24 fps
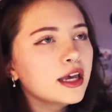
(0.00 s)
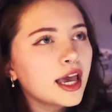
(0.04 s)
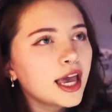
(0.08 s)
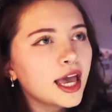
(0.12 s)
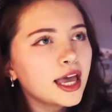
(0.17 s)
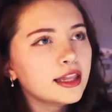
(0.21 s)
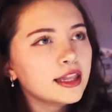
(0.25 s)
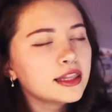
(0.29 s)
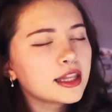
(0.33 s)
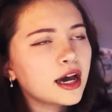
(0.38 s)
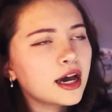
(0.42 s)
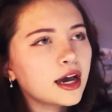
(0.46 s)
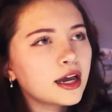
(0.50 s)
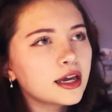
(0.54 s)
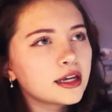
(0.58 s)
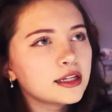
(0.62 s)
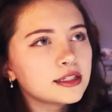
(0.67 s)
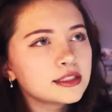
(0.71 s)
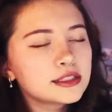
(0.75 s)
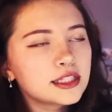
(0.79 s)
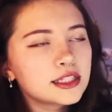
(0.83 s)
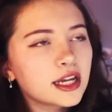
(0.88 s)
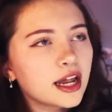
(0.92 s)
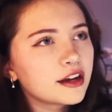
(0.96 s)
And that
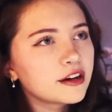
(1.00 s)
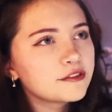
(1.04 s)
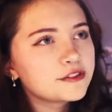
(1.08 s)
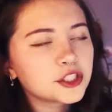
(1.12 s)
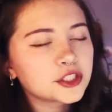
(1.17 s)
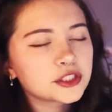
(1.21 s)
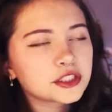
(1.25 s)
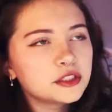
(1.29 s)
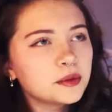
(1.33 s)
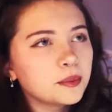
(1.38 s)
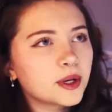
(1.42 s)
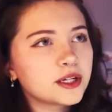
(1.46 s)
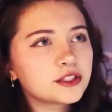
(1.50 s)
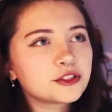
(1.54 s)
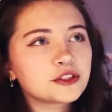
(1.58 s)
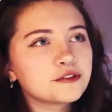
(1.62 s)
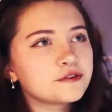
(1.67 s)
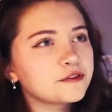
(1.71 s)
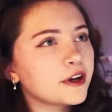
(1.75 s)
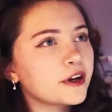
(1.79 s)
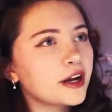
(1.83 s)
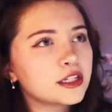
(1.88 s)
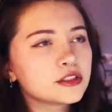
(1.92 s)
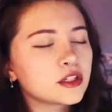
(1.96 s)
instead of just a bunch of
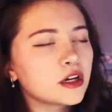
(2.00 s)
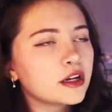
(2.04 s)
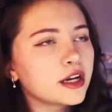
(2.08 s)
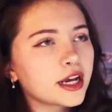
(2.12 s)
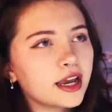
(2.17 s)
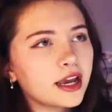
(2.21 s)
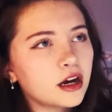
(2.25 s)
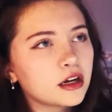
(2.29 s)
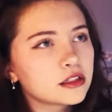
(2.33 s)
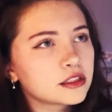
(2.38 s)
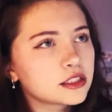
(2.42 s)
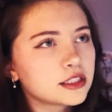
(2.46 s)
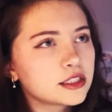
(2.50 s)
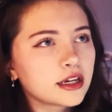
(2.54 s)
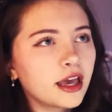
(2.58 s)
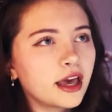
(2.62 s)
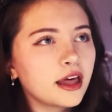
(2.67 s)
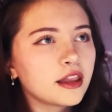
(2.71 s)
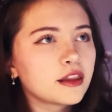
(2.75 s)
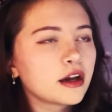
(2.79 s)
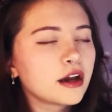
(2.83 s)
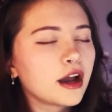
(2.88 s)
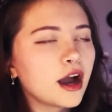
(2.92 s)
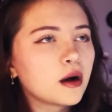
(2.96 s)
friends on a couch
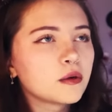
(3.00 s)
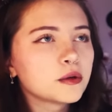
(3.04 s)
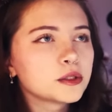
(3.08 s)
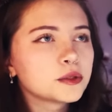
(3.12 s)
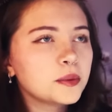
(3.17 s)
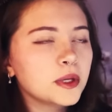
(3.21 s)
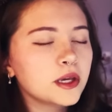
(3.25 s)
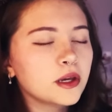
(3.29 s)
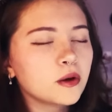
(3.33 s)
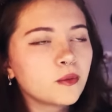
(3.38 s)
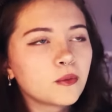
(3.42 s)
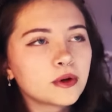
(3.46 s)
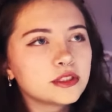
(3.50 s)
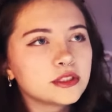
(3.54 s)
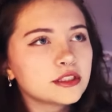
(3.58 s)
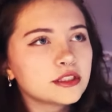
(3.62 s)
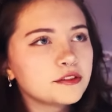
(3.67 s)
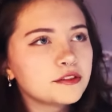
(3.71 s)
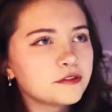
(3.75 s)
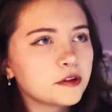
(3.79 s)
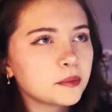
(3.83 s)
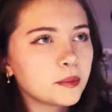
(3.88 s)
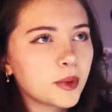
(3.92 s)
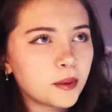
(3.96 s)
together, I was being wanted
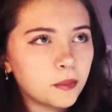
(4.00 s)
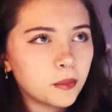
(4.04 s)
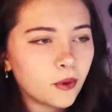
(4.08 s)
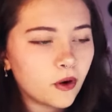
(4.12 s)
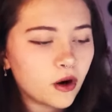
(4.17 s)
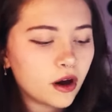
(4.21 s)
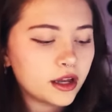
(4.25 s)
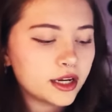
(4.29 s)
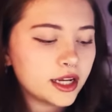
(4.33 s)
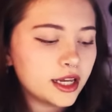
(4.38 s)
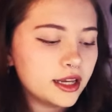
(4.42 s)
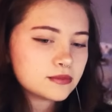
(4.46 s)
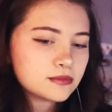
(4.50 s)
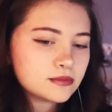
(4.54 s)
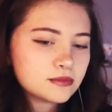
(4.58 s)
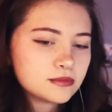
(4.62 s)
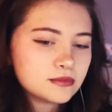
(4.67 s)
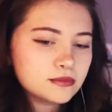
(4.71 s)
for my body.